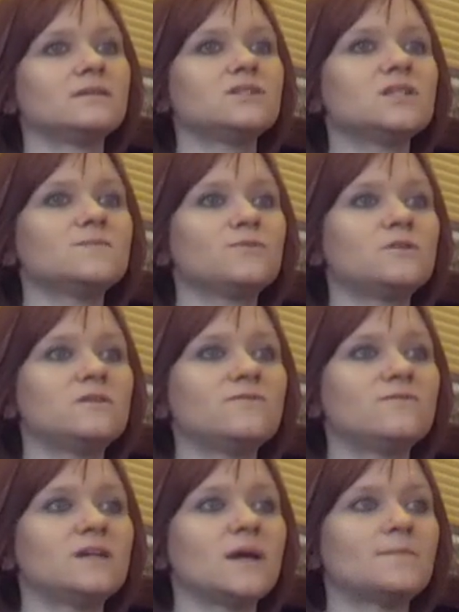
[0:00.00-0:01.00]
And just
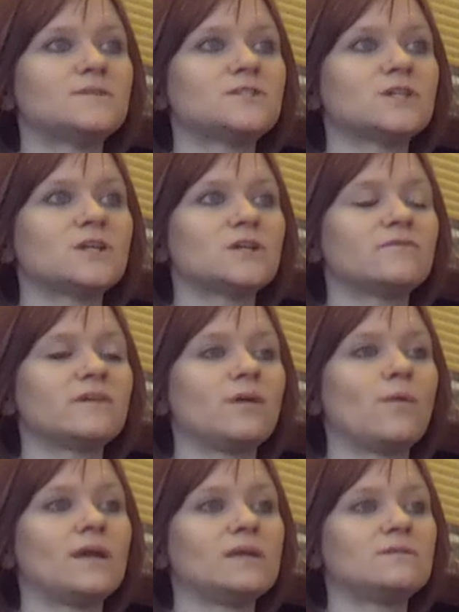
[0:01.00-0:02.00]
briefly
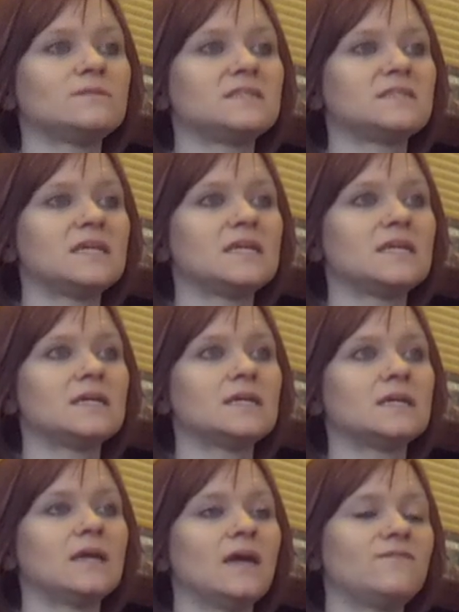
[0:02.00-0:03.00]
observing what you see.
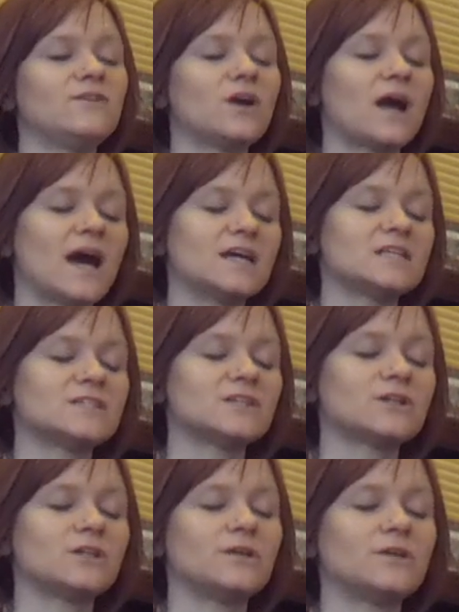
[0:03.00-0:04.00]
If your eyes
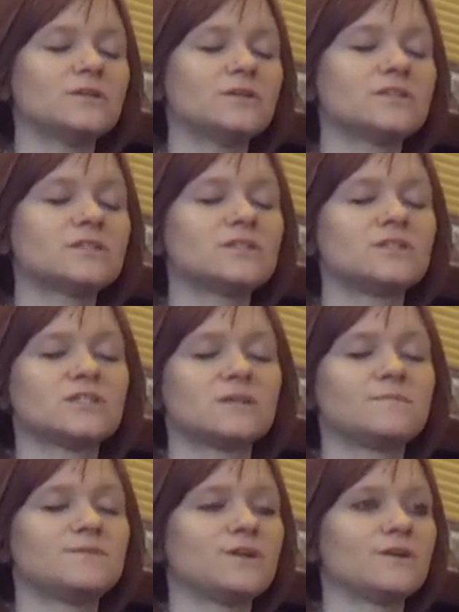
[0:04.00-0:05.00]
are closed,
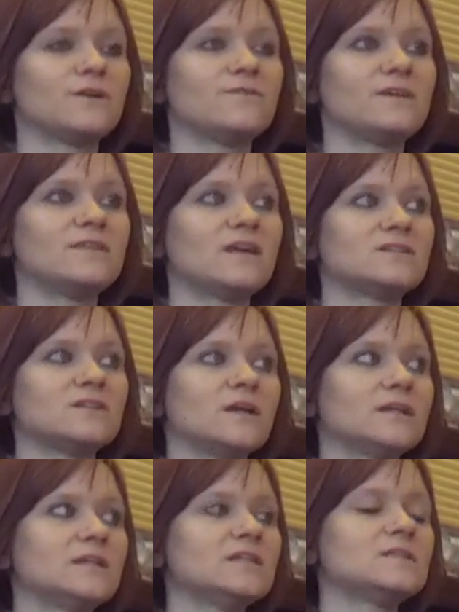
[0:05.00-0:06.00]
just observing that
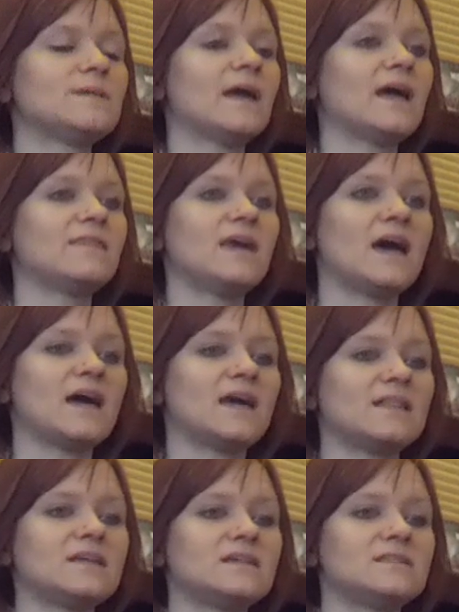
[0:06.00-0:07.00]
darkness behind the
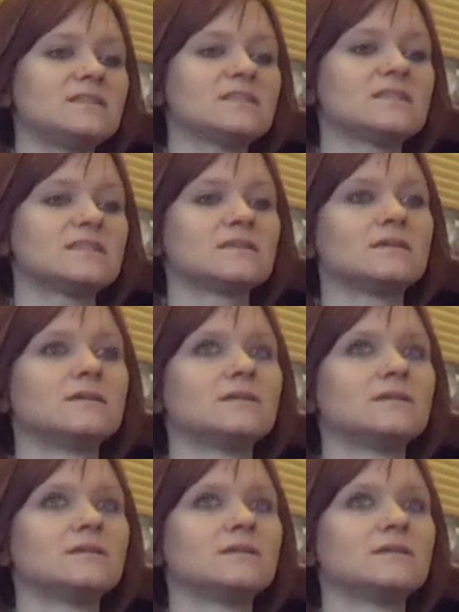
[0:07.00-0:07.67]
eyelids.